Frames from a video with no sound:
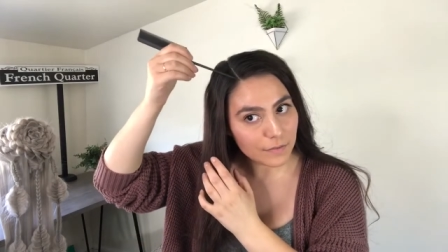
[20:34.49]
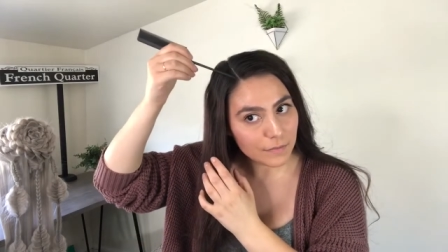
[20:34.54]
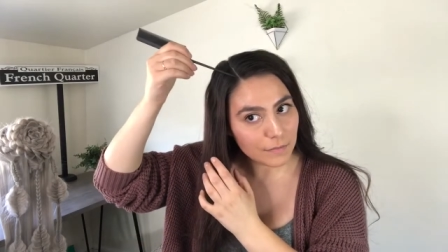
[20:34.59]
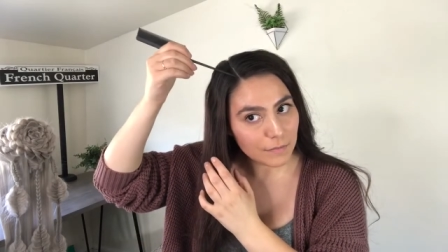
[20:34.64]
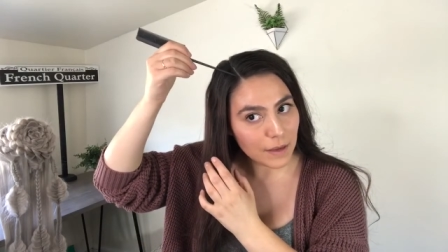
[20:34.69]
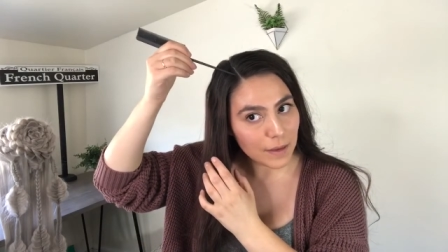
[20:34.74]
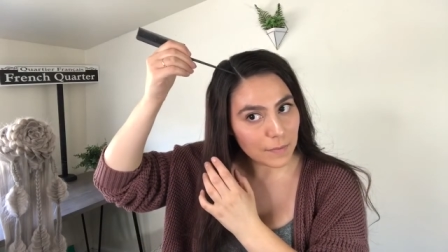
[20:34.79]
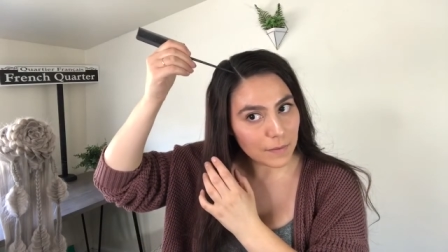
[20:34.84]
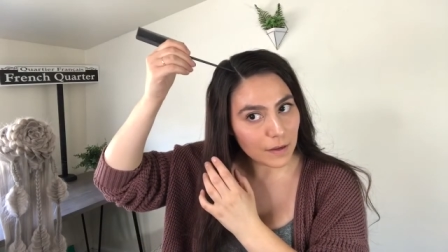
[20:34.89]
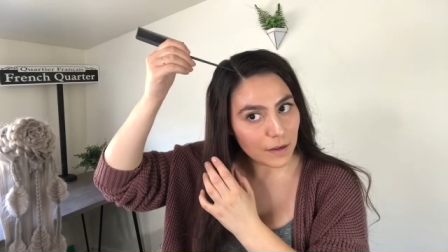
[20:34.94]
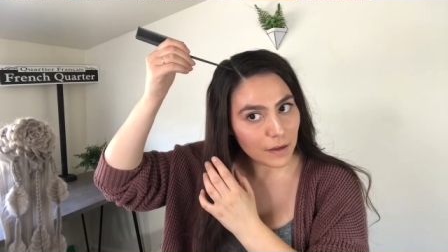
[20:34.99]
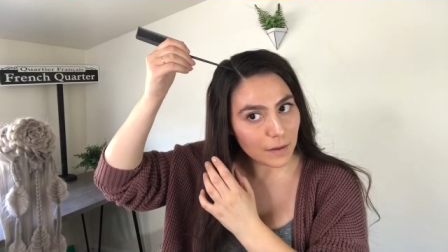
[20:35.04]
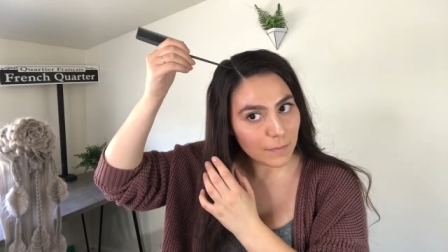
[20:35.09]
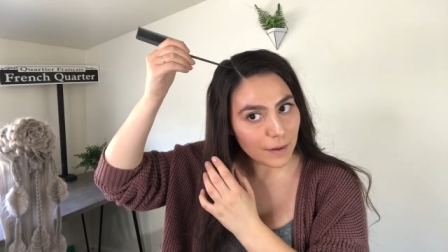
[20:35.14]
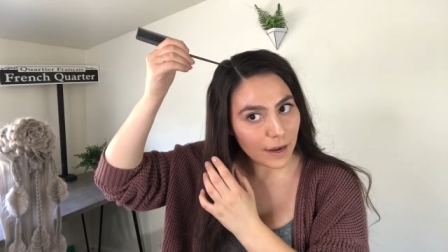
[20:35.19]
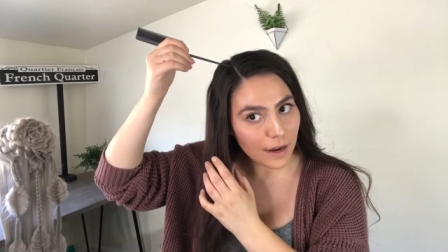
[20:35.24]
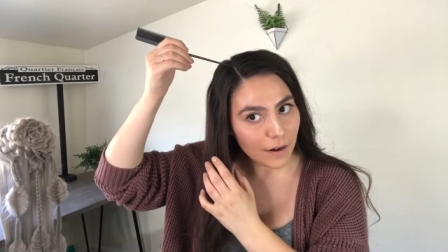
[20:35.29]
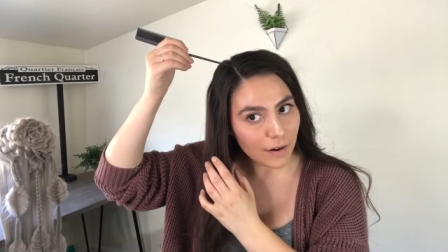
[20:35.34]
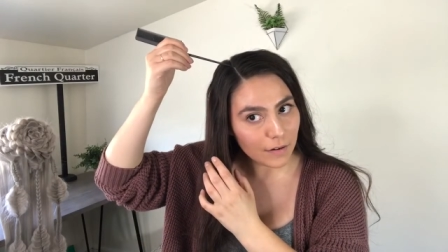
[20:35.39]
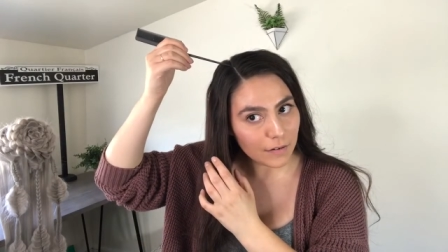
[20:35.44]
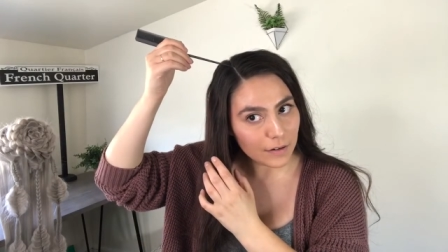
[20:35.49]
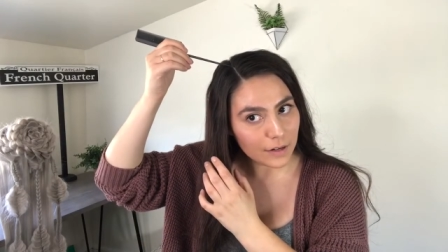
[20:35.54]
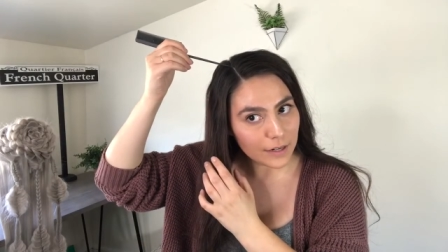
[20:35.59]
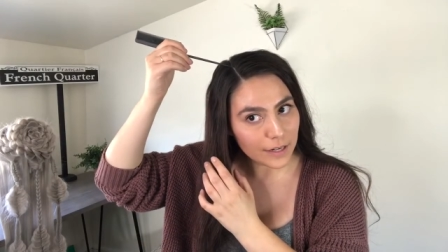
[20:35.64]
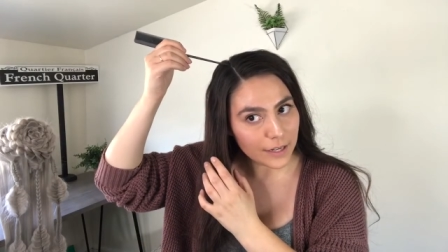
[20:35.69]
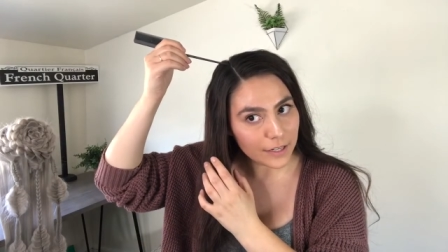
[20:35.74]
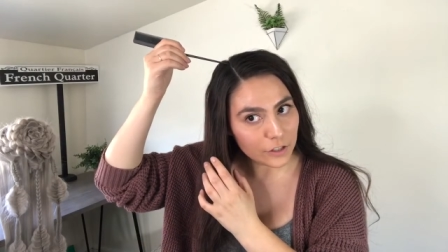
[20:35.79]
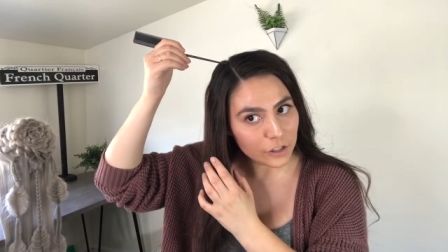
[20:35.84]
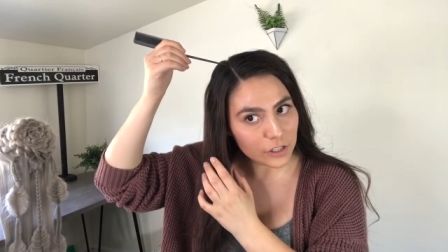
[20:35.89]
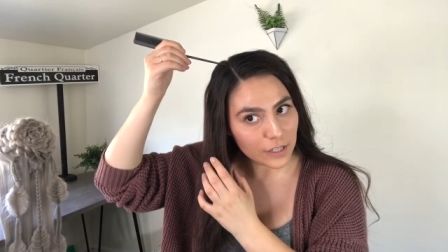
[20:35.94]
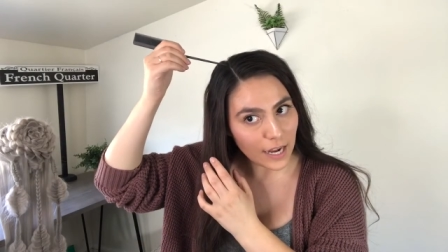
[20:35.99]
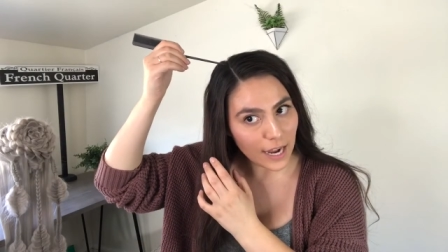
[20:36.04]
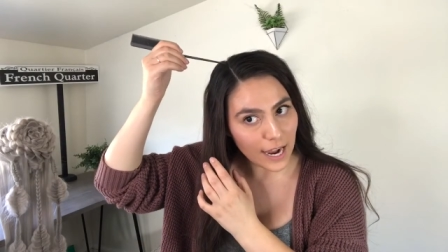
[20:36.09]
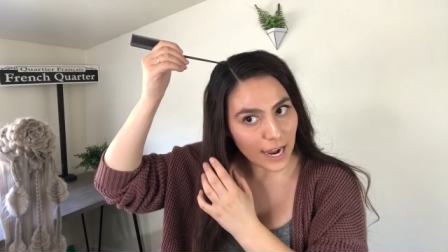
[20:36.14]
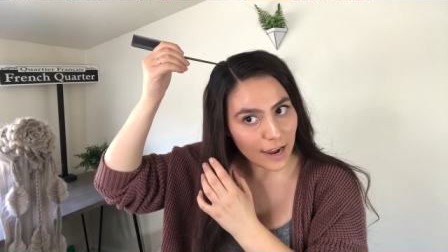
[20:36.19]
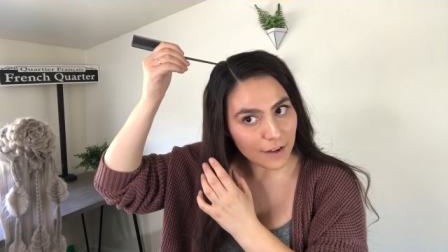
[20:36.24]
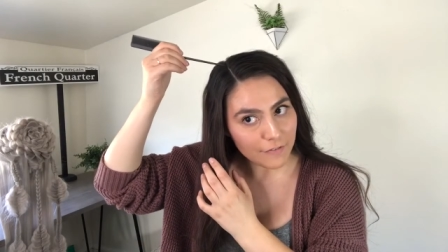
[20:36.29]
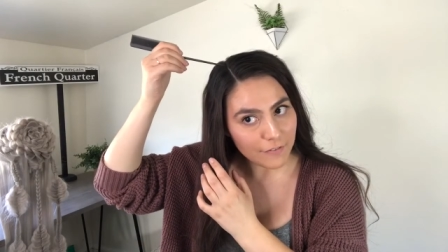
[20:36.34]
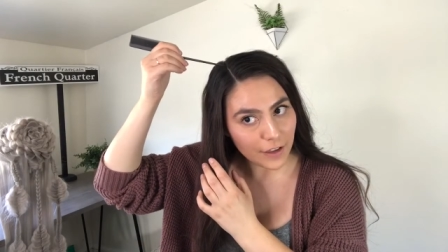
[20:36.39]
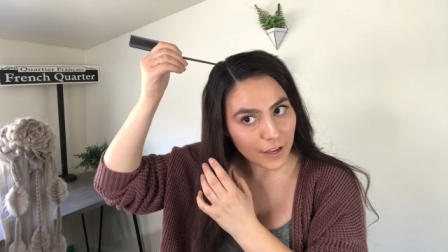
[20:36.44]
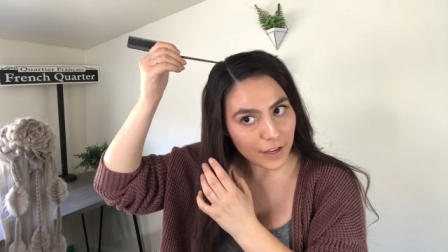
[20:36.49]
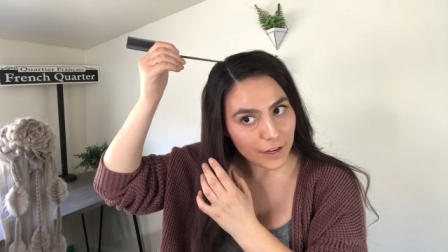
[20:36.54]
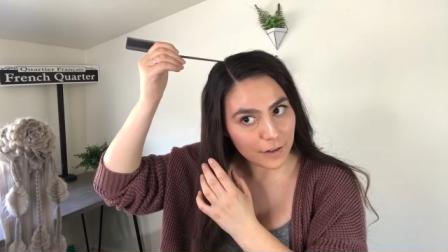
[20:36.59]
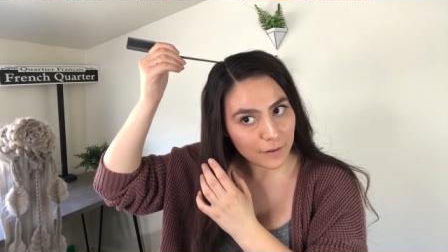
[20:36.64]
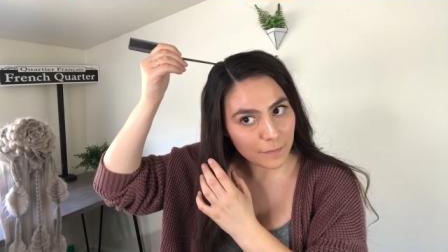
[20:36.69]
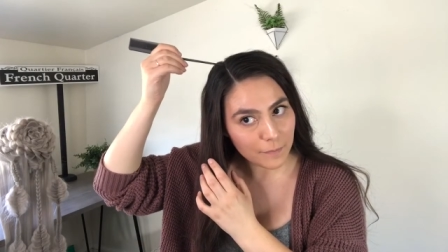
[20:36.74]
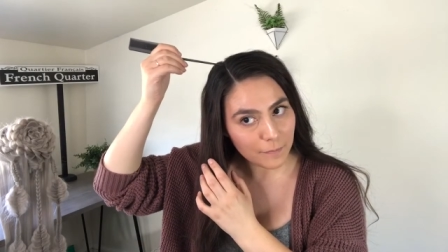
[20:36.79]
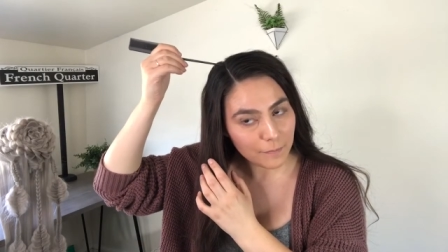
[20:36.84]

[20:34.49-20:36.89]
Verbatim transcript: maybe about 1.5 inches in,